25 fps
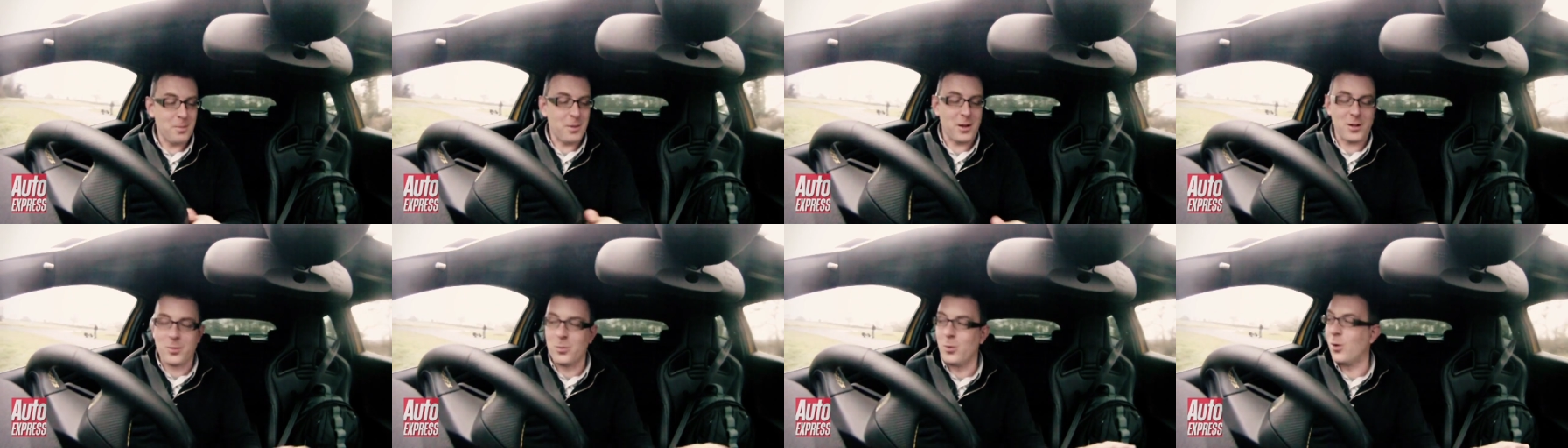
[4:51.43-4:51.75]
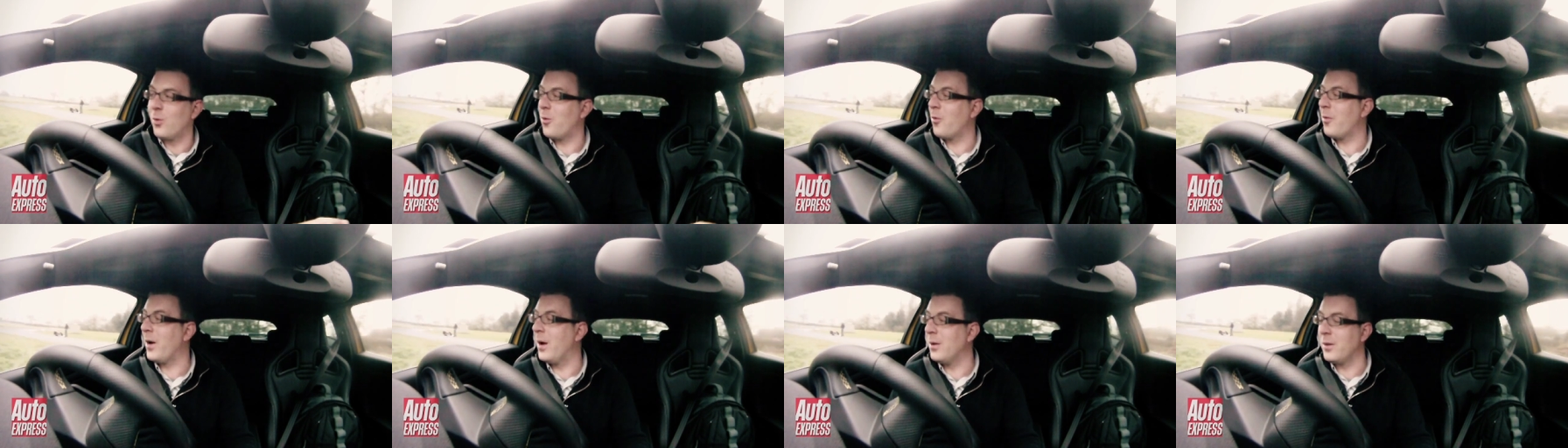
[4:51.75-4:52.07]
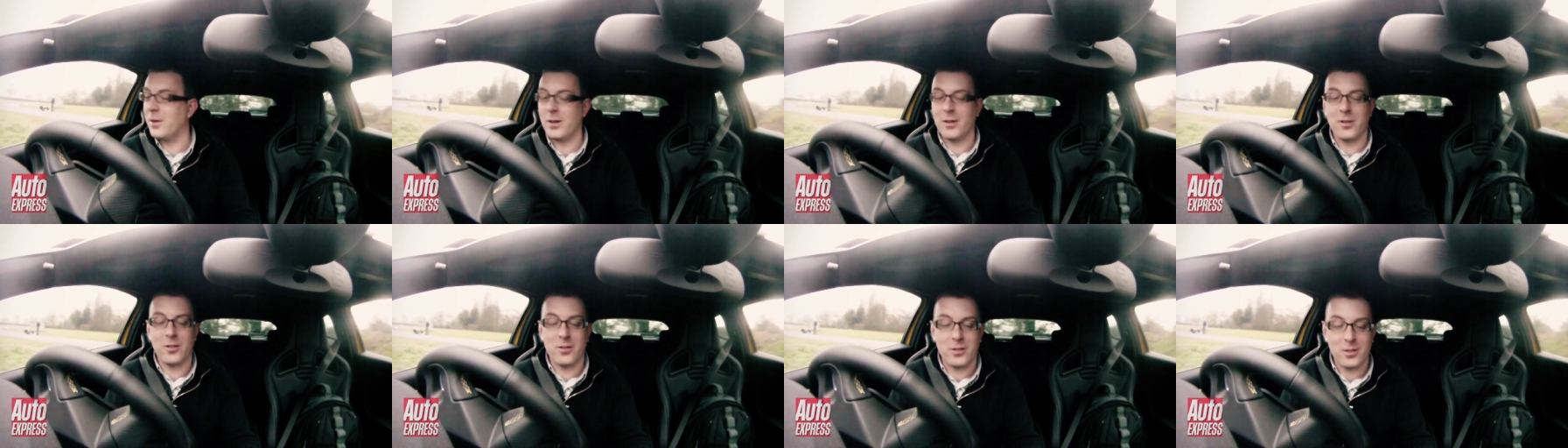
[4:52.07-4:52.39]
much more of a
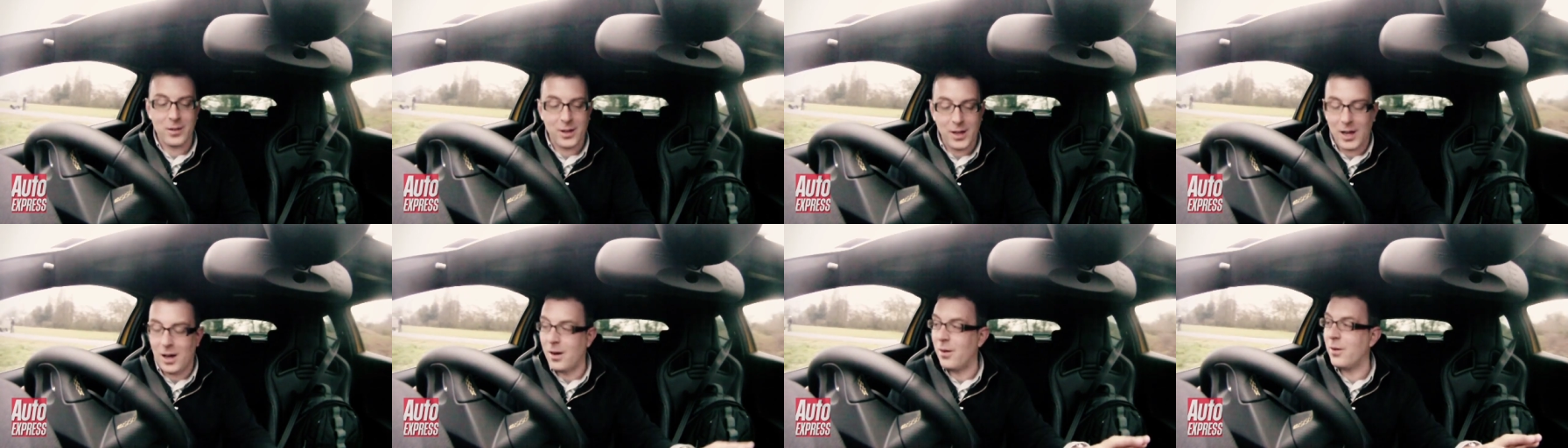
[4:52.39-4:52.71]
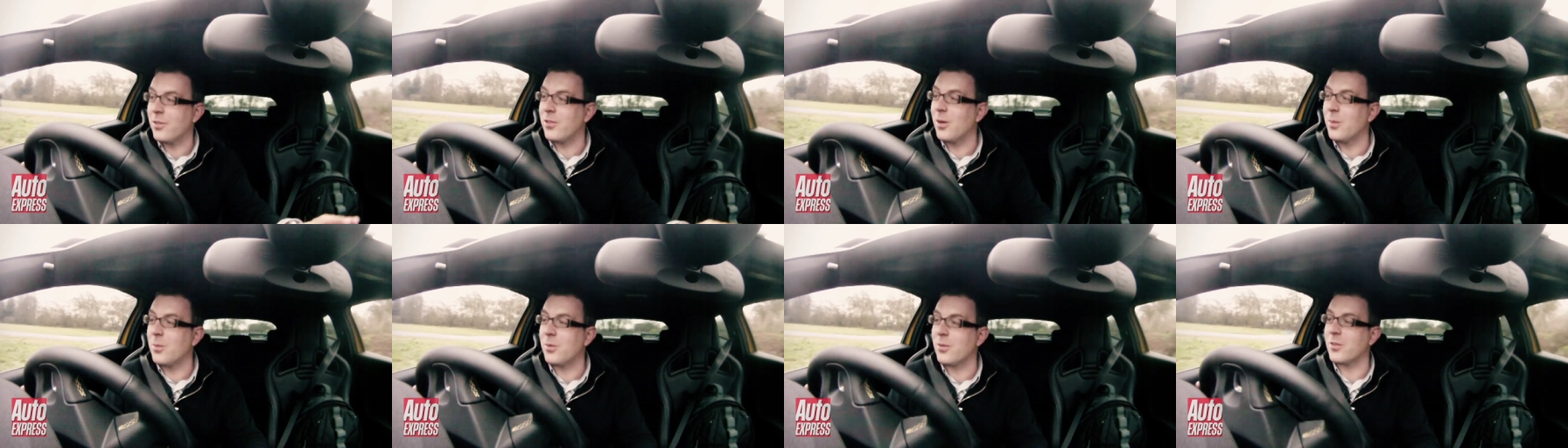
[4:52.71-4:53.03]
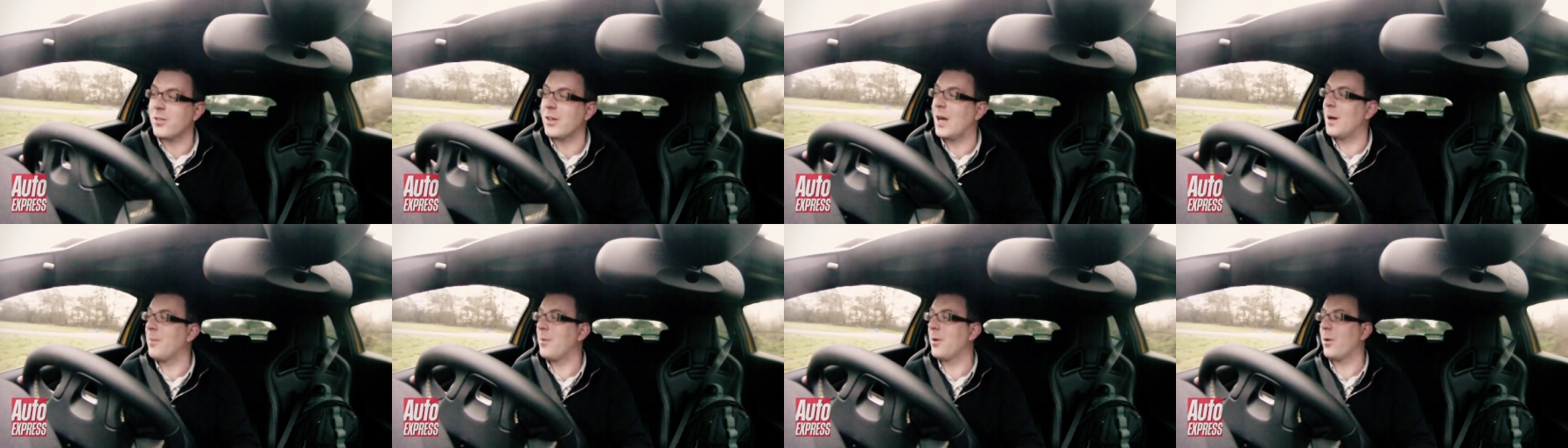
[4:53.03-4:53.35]
rounded car in terms
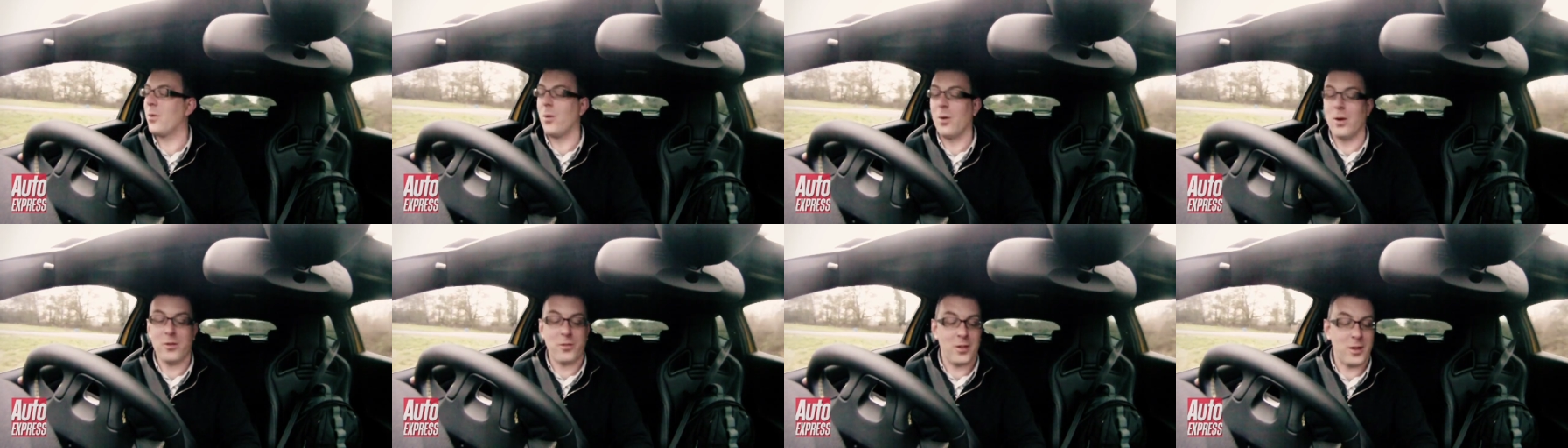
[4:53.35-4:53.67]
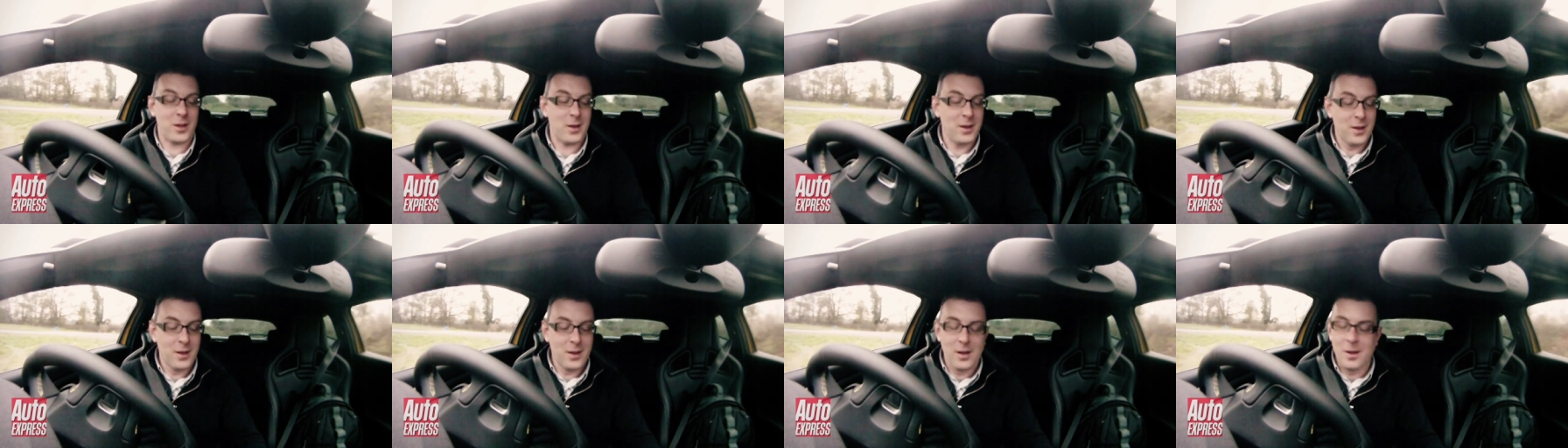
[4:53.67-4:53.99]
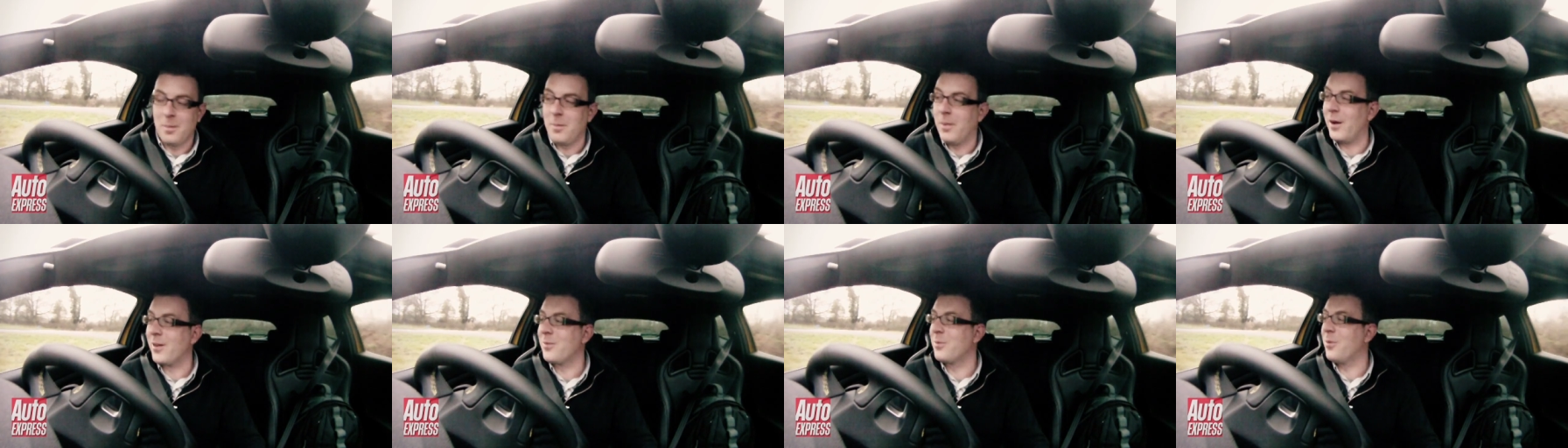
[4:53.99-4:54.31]
of its cabin quality,
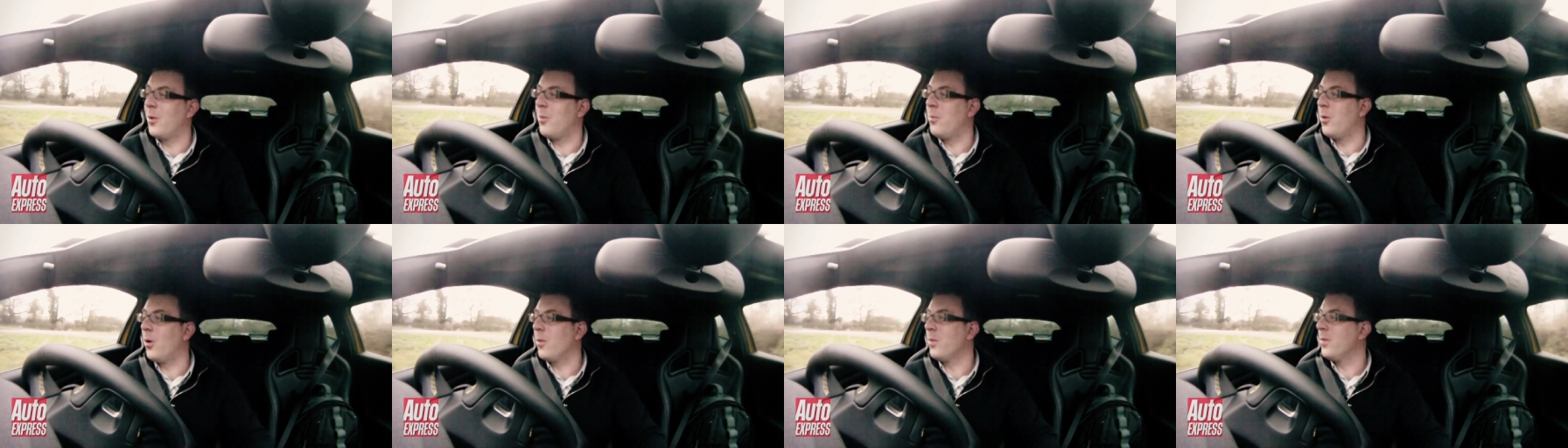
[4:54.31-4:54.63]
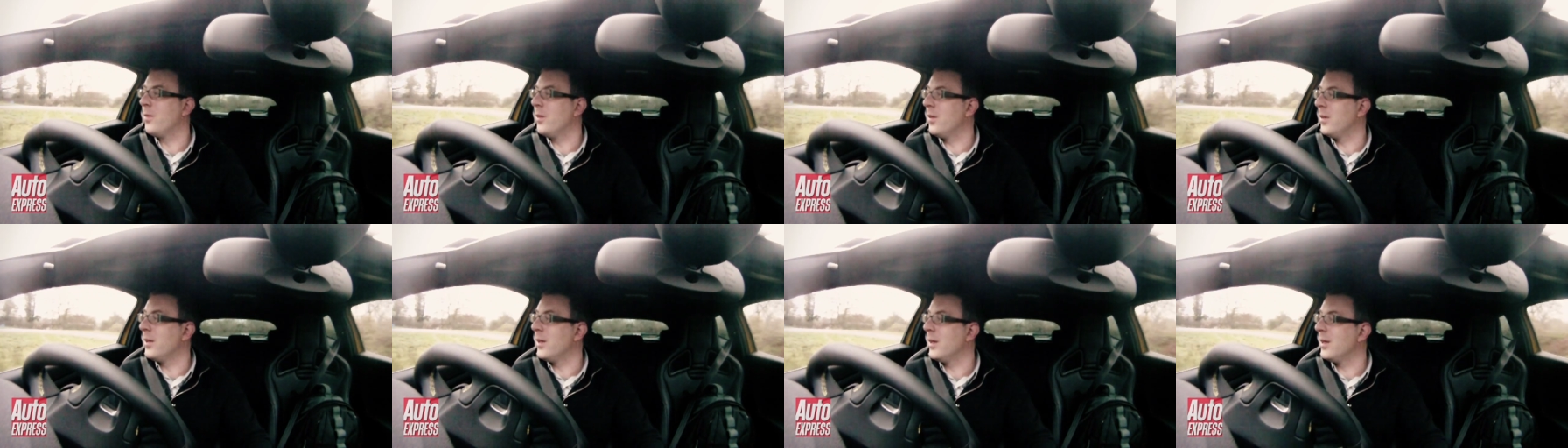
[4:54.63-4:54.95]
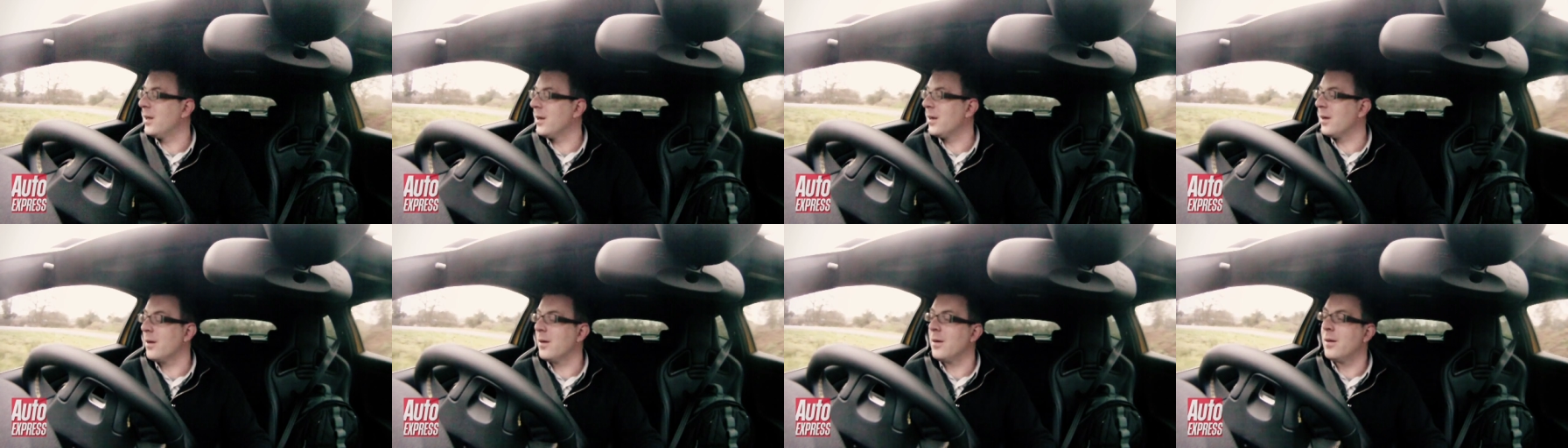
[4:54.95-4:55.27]
much more modern than
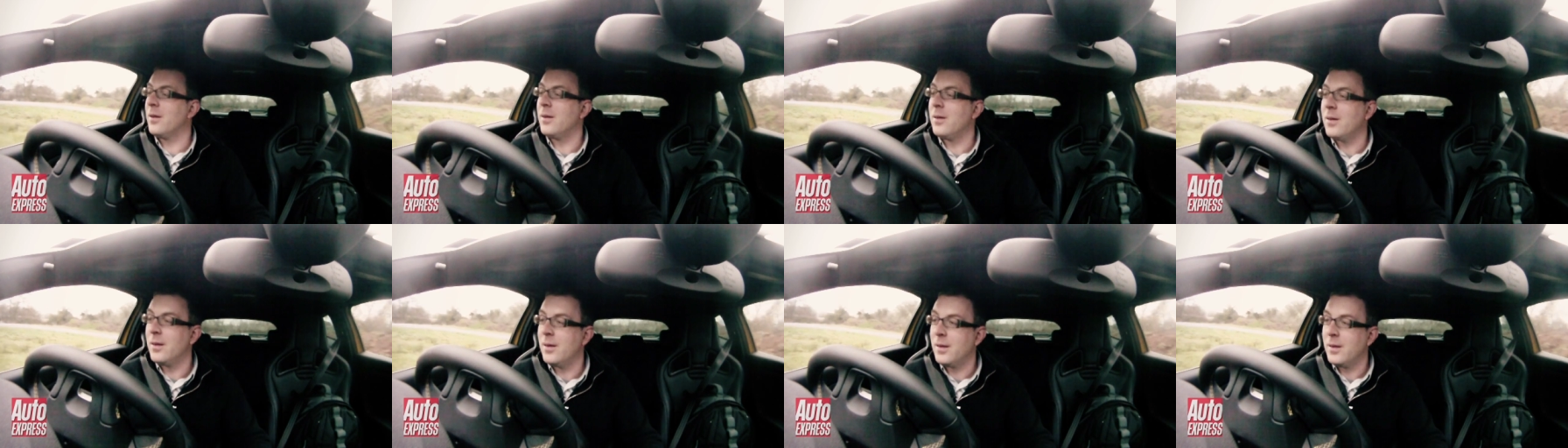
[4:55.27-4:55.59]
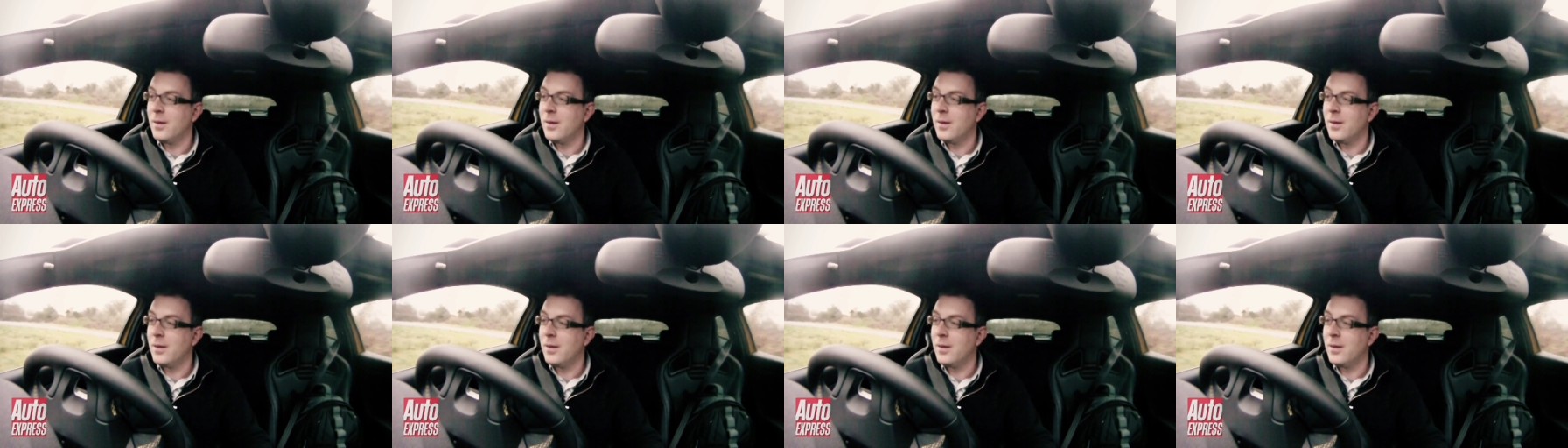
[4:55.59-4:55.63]
the